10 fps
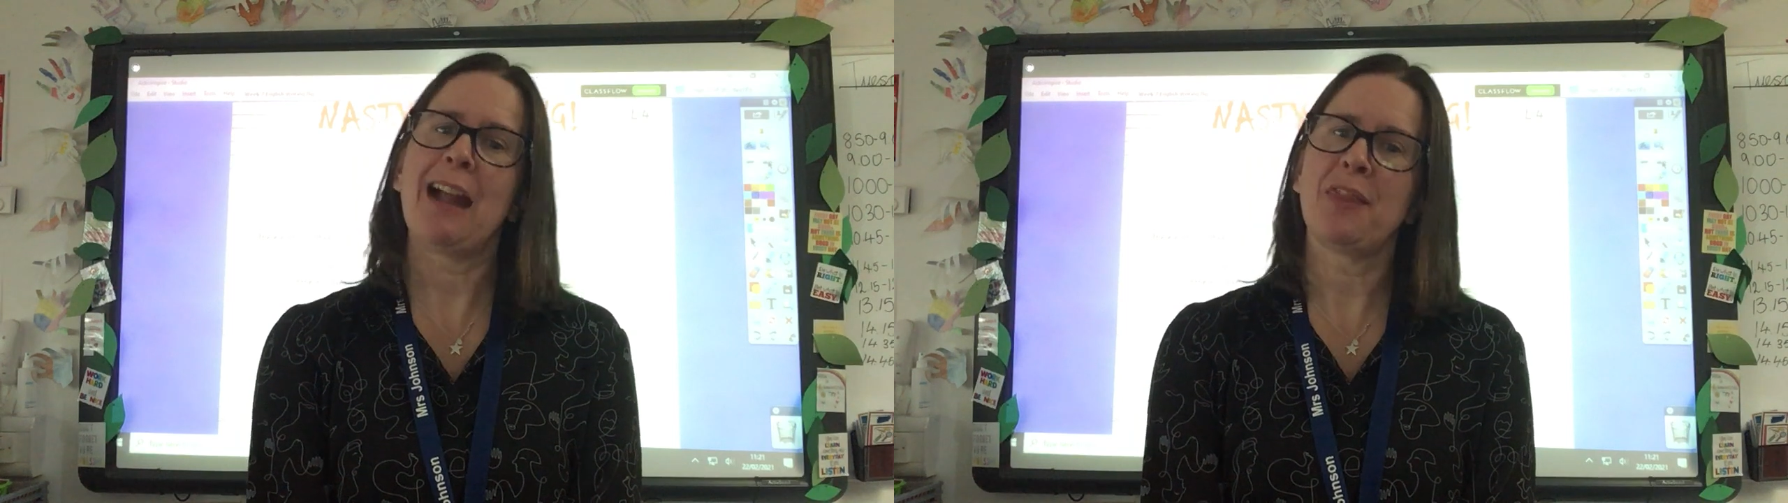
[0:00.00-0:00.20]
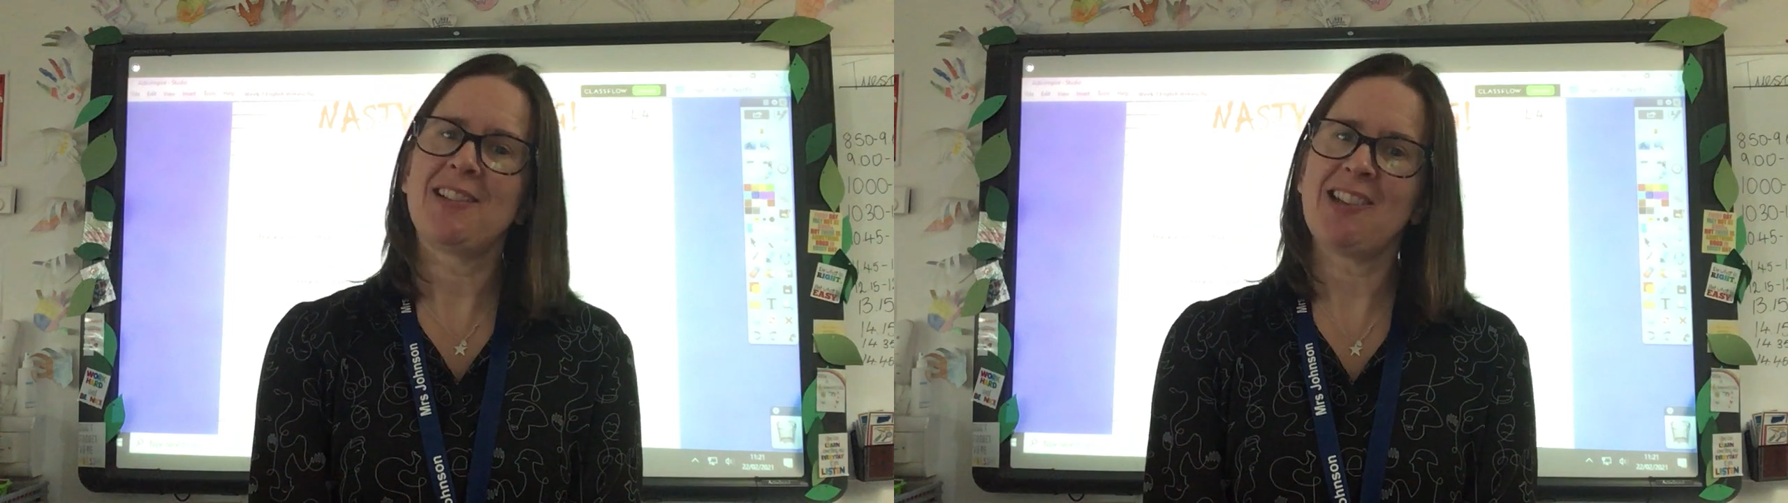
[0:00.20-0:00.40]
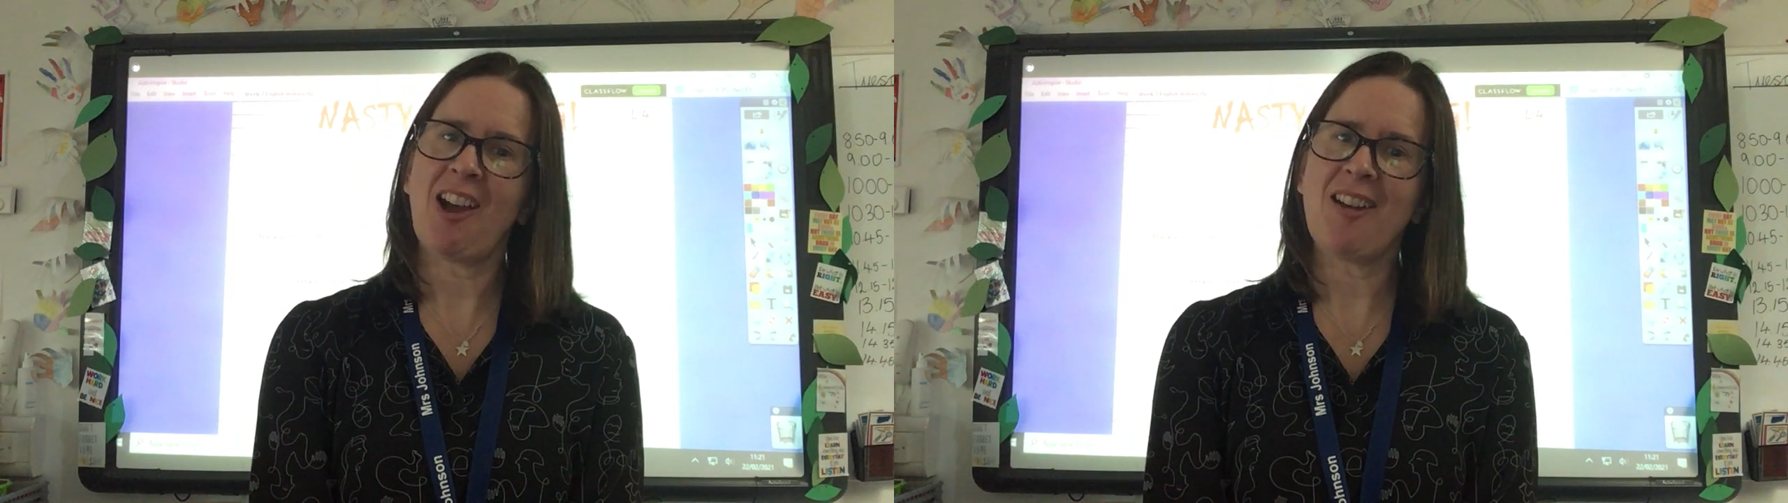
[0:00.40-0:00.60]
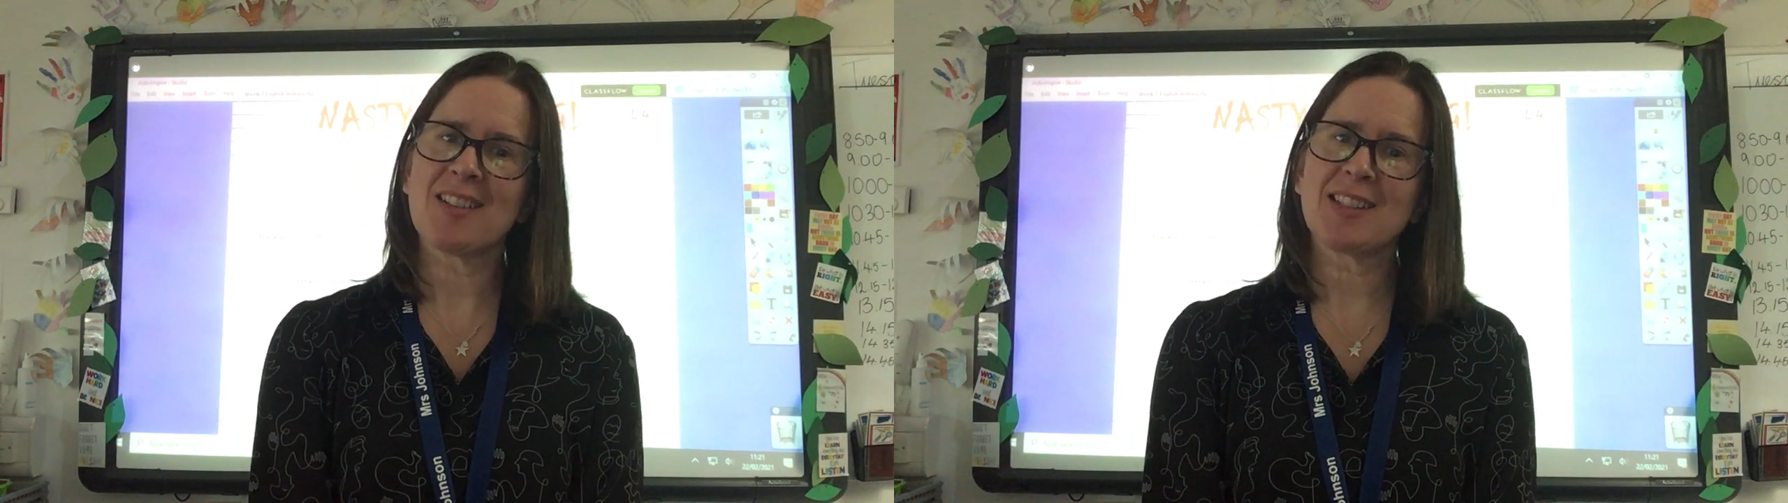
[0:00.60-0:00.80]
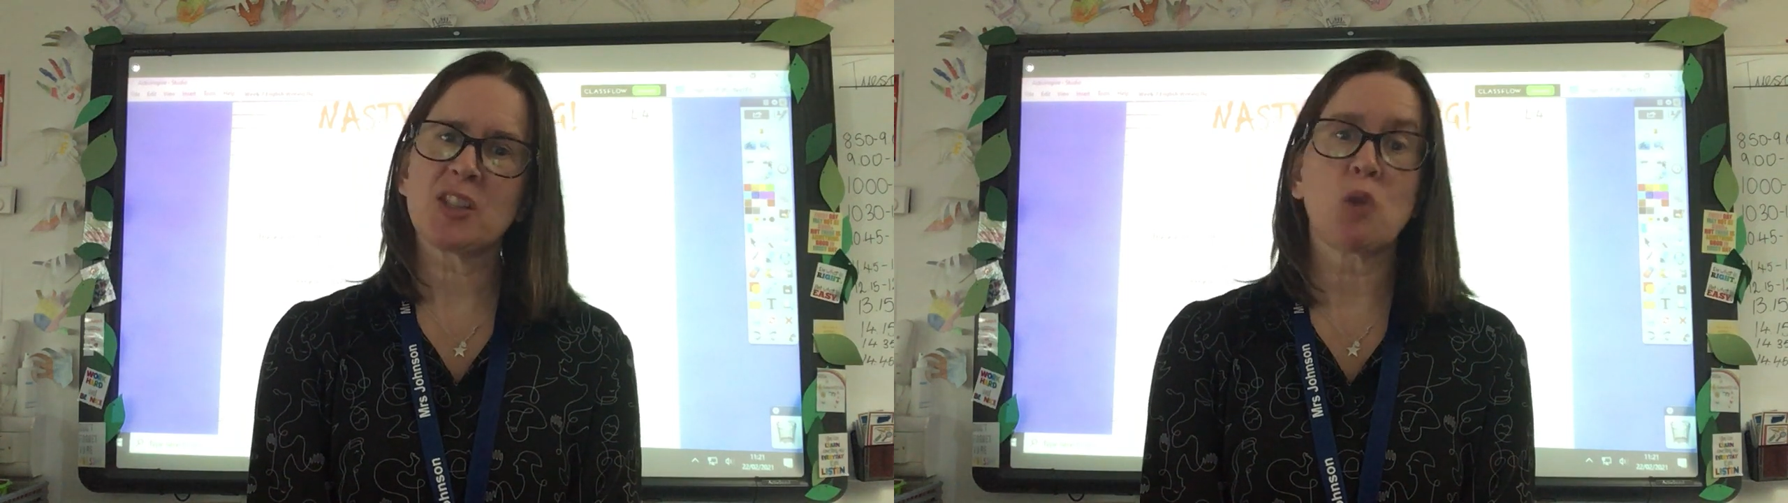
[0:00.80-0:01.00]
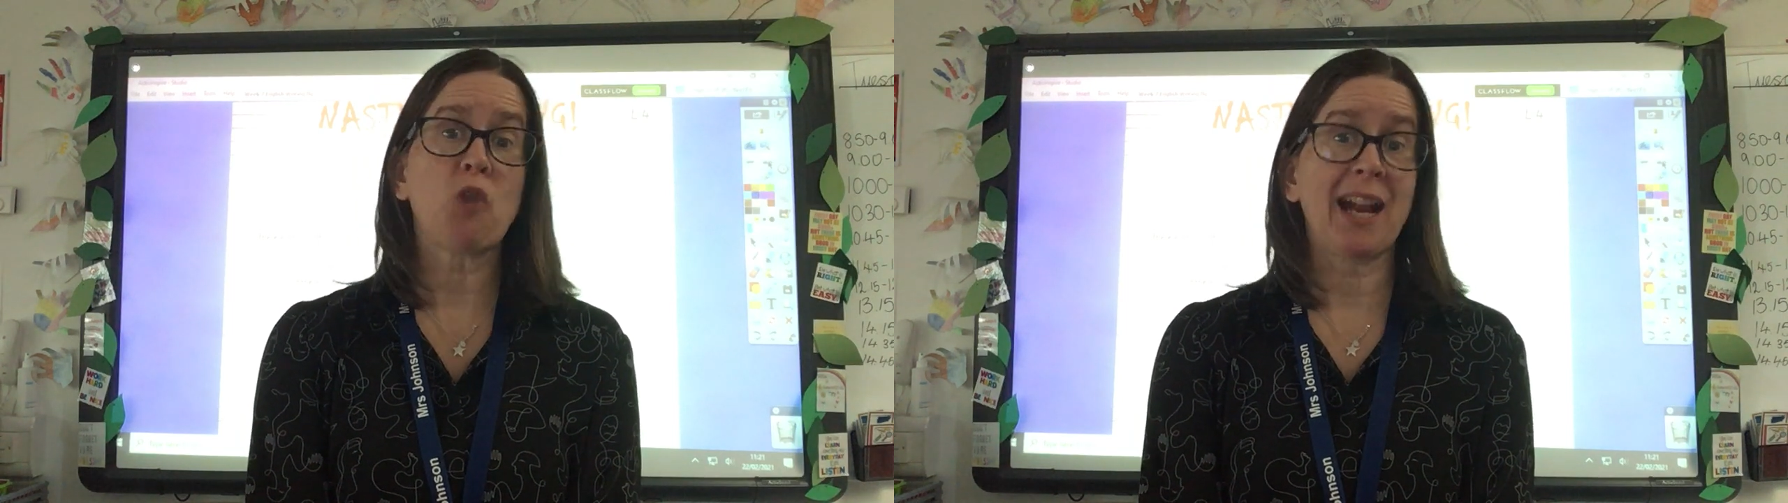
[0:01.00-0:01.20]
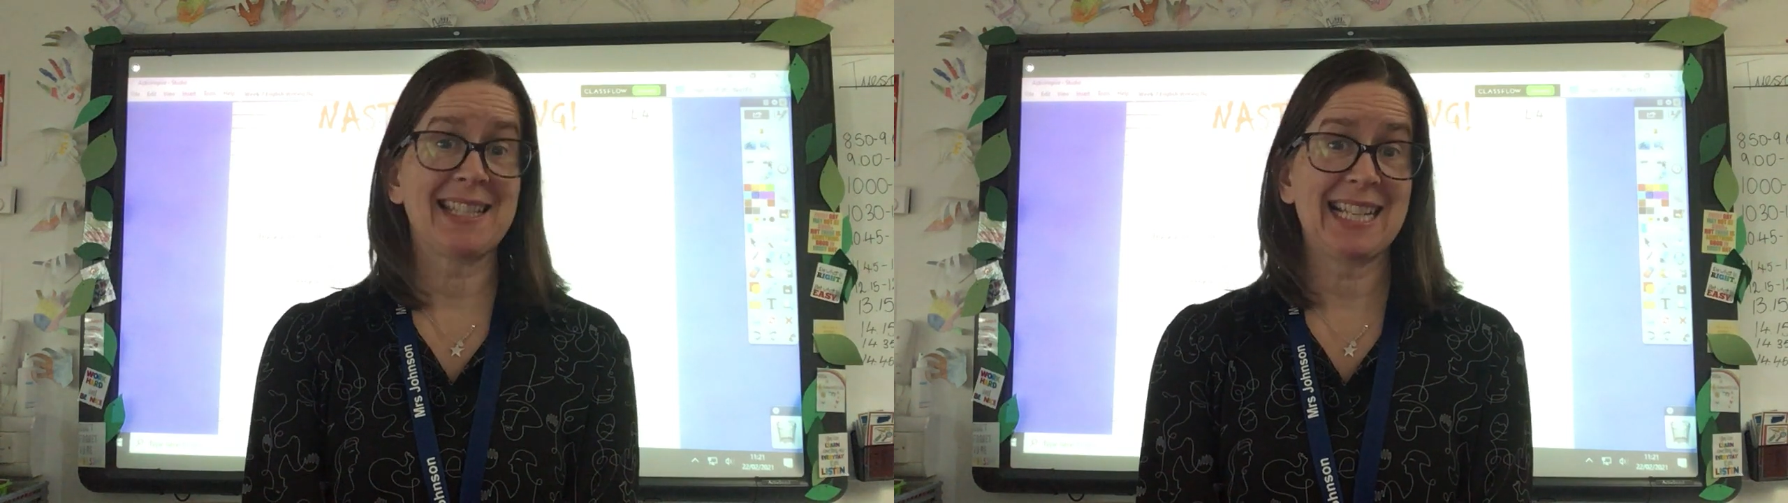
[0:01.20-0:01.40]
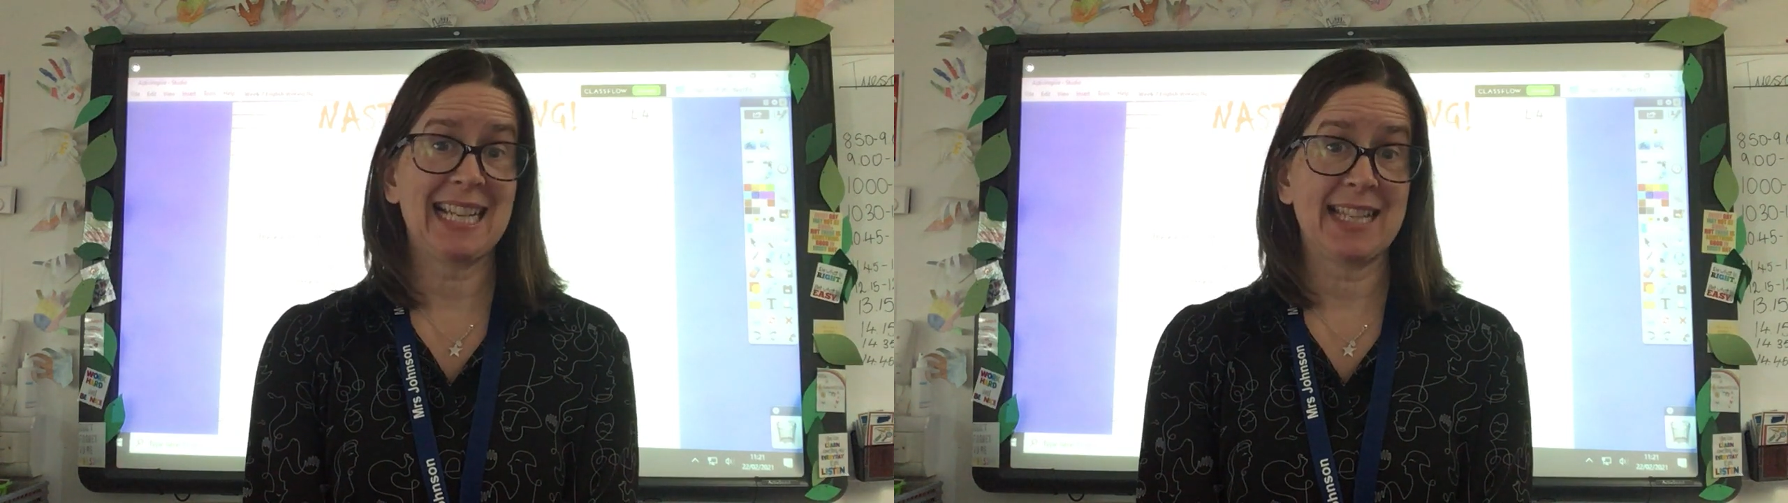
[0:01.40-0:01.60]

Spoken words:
and the last writing